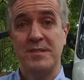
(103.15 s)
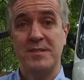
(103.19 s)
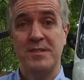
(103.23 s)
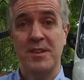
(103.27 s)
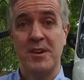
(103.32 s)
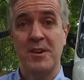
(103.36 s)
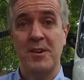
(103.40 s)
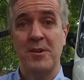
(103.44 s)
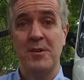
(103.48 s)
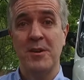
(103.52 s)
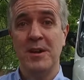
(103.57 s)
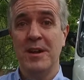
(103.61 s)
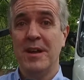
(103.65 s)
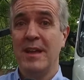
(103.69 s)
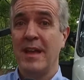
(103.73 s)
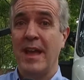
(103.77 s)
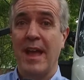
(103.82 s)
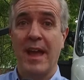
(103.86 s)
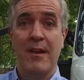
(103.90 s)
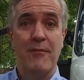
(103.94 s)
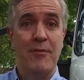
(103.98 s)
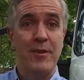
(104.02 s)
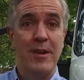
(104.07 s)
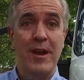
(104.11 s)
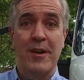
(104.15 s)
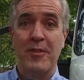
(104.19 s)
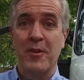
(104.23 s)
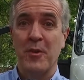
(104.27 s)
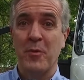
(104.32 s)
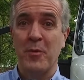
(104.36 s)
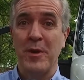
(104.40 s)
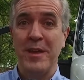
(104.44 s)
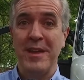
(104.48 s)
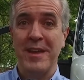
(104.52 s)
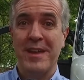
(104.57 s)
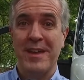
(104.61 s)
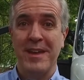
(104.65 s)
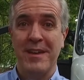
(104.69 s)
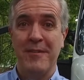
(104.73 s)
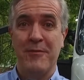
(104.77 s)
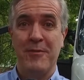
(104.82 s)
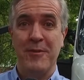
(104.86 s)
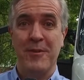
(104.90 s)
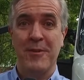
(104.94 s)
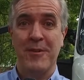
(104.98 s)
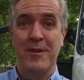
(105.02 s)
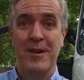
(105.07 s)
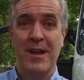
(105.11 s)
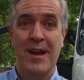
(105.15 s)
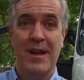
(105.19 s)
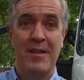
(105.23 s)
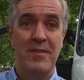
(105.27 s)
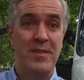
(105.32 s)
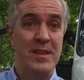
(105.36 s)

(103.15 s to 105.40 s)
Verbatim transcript: So every other week, if you're,